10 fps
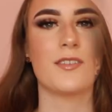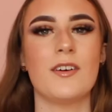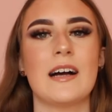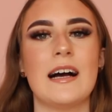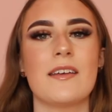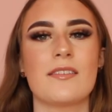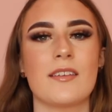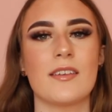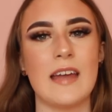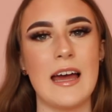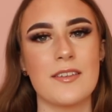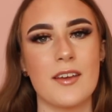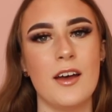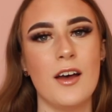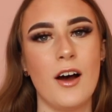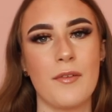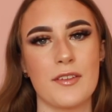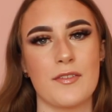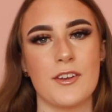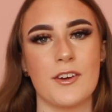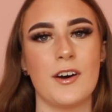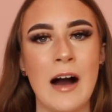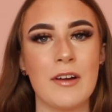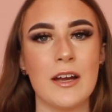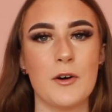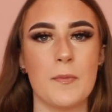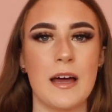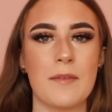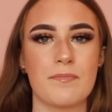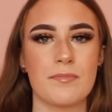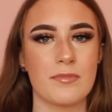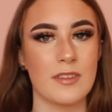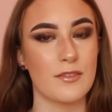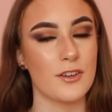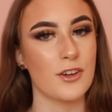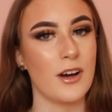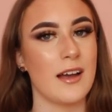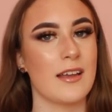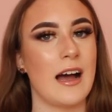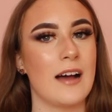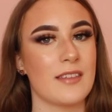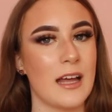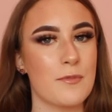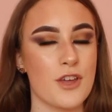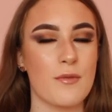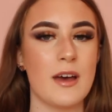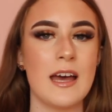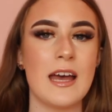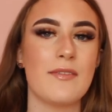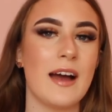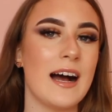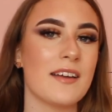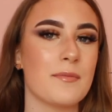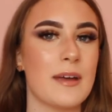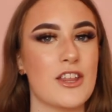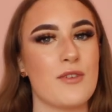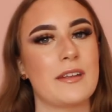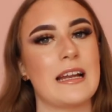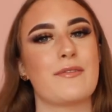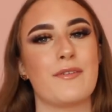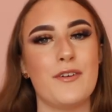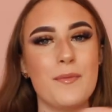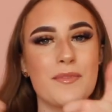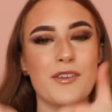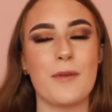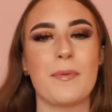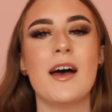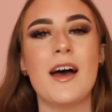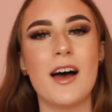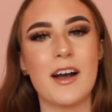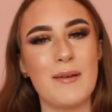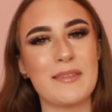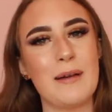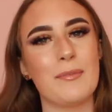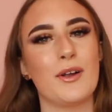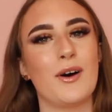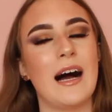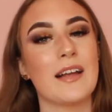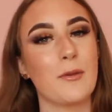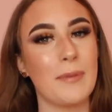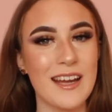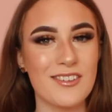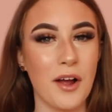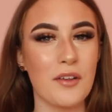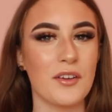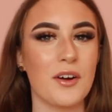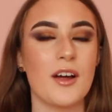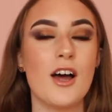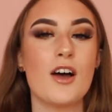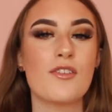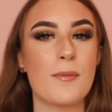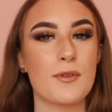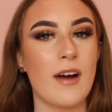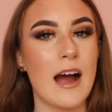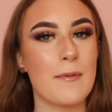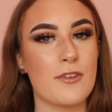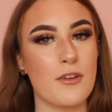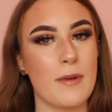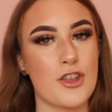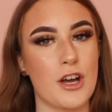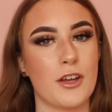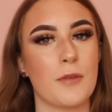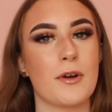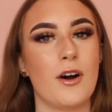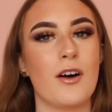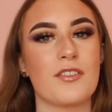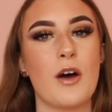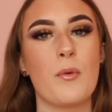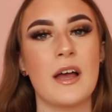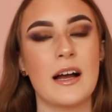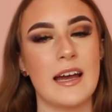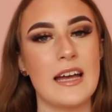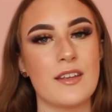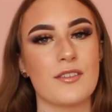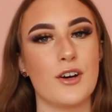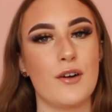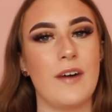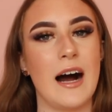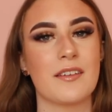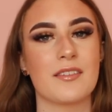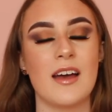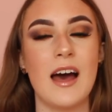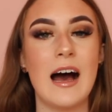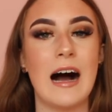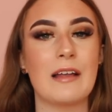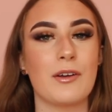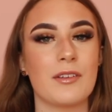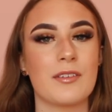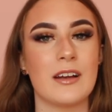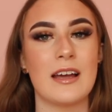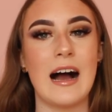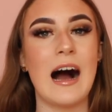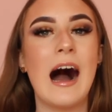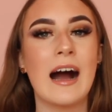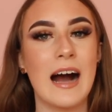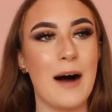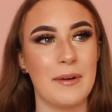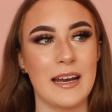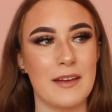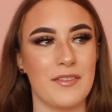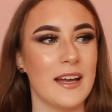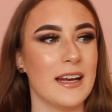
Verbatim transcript: So guys, this is the end of this video. I really hope that this video has helped you. If it has, make sure to leave a thumbs up, a comment down below and please also subscribe to my channel because we are gaining so fast and honestly, I can't believe it.